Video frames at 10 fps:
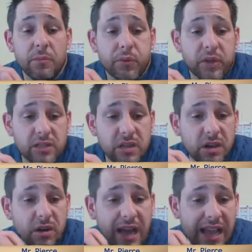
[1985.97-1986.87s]
Please
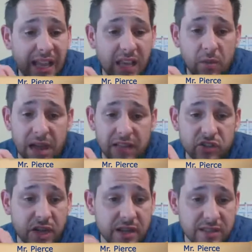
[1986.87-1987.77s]
know I
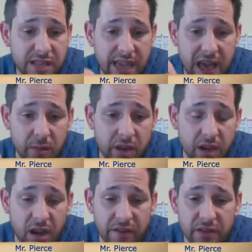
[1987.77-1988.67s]
try to stay out of
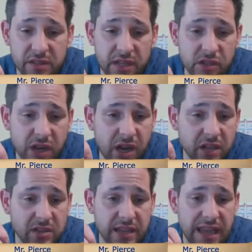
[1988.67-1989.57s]
my office. I try
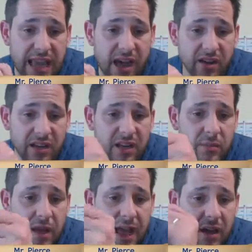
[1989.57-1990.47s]
to stay out
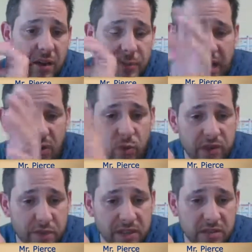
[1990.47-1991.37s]
and about
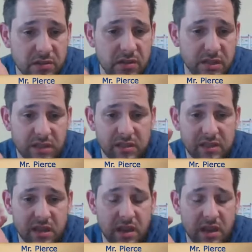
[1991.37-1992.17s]
with my students and